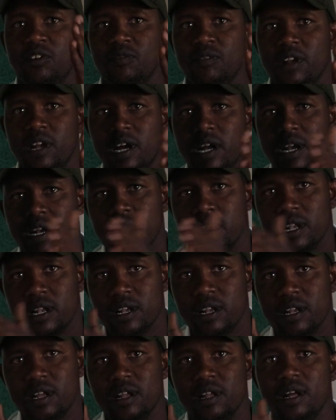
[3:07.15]
of land,
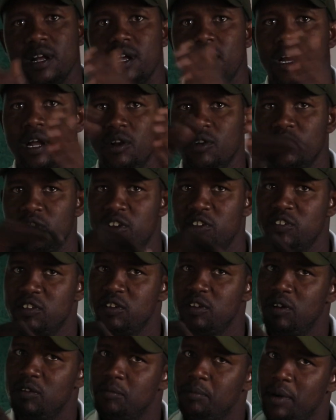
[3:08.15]

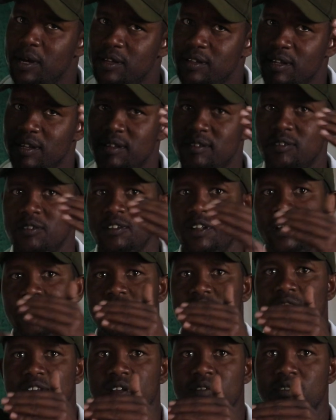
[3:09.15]
allocation of parcels, so
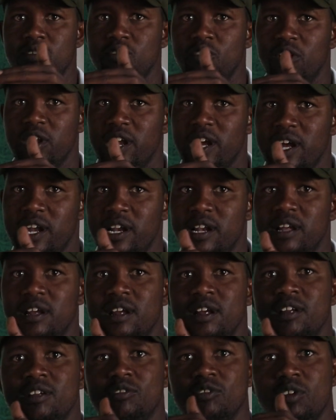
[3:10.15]
there's individual land.
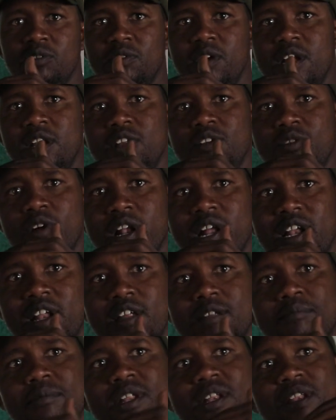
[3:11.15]
So you find your land
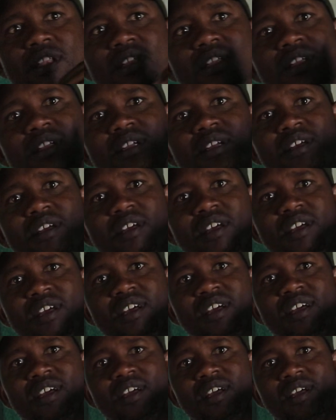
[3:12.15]
has been
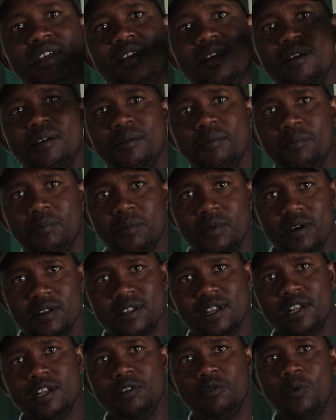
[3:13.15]

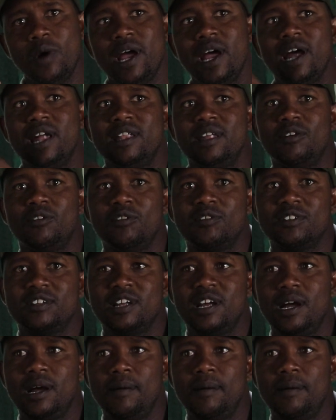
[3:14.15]
parcelled where there was